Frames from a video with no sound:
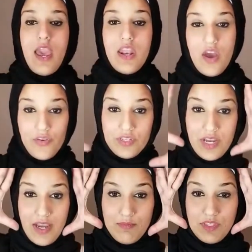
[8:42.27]
And other
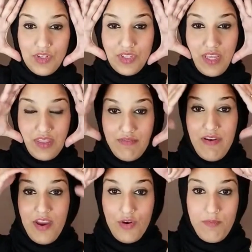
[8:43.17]
times there's like the
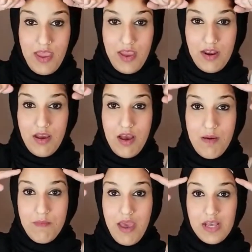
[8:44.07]
fireman
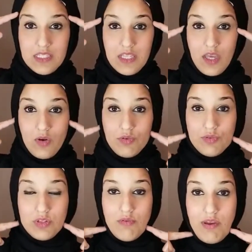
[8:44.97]
mask that
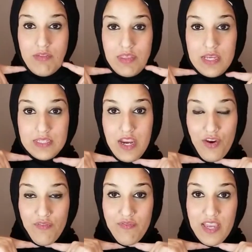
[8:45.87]
goes around the
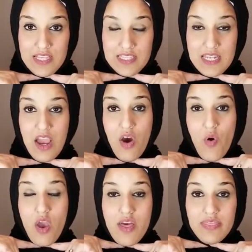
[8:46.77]
entire face. Now,